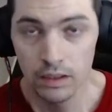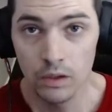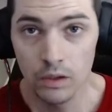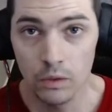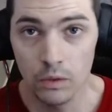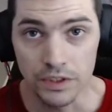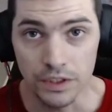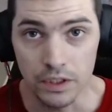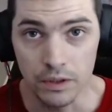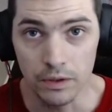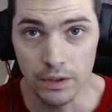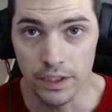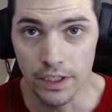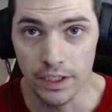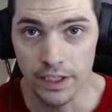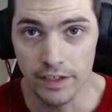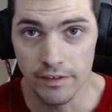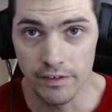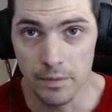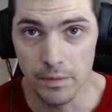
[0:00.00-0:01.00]
What's going on,
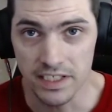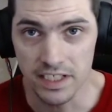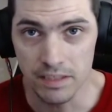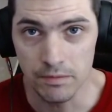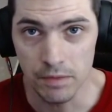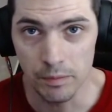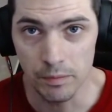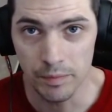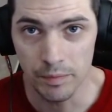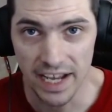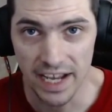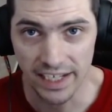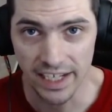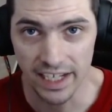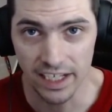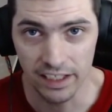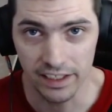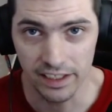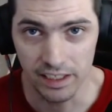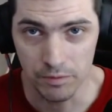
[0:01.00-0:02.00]
everybody? Simple back at
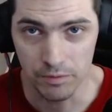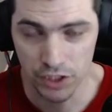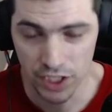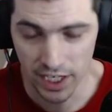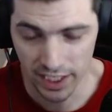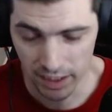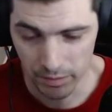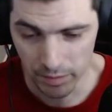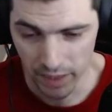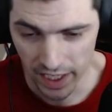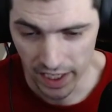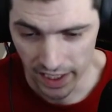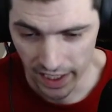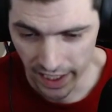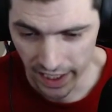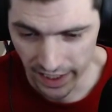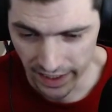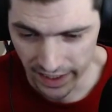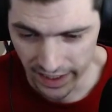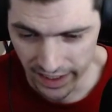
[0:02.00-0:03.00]
it like I'm checking my
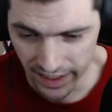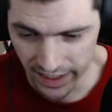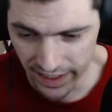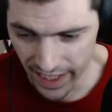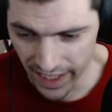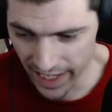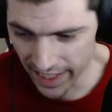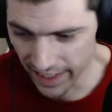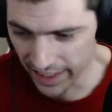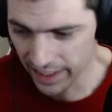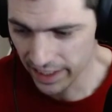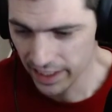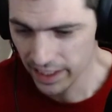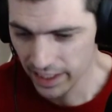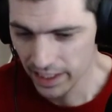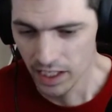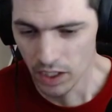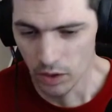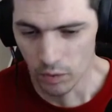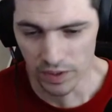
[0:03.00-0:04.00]
height today
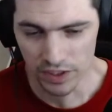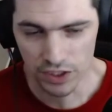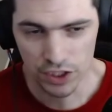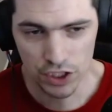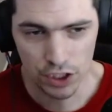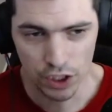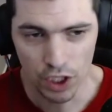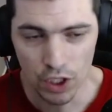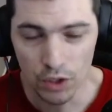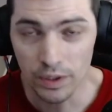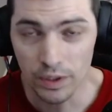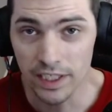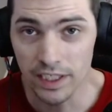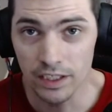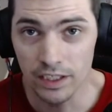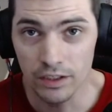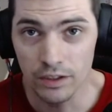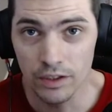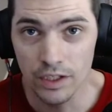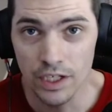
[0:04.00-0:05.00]
with
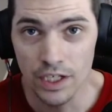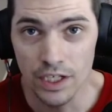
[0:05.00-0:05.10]
SloKill,